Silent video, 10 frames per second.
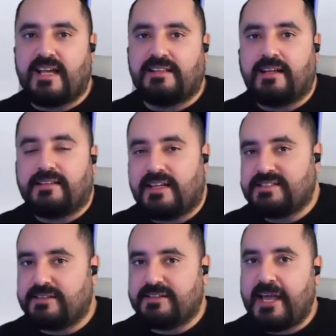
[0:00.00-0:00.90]
getting it
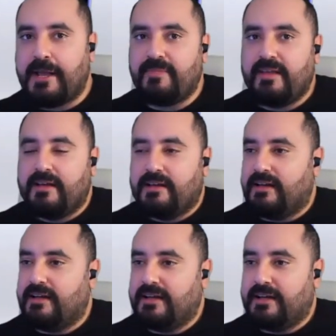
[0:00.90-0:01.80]
yesterday.
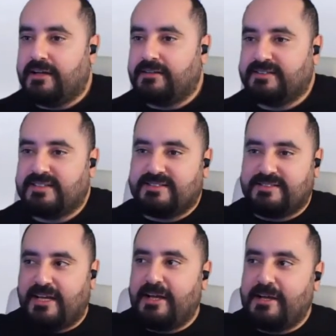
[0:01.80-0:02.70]
This is
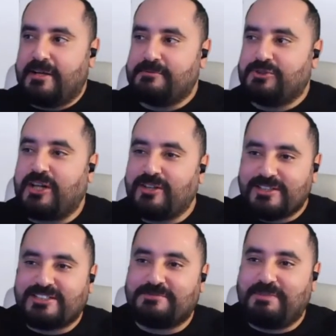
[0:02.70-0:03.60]
the
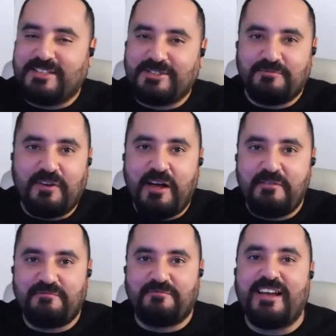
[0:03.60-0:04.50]
channel's PlayStation
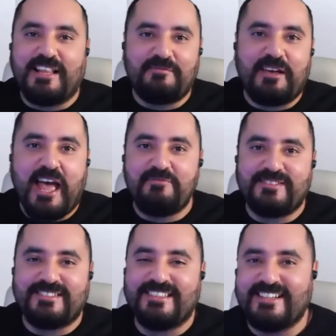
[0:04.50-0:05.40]
5. Finally, we have
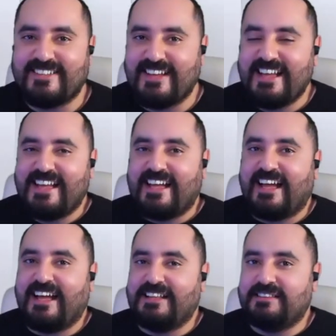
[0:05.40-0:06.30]
it here,
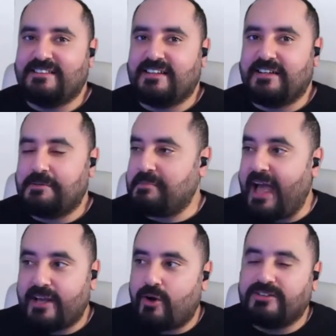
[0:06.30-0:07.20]
and
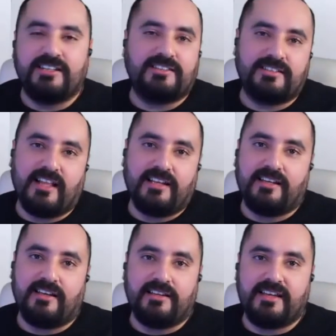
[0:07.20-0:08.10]
I couldn't
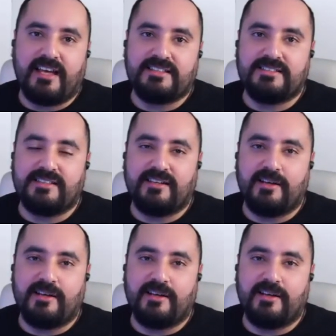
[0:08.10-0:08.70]
get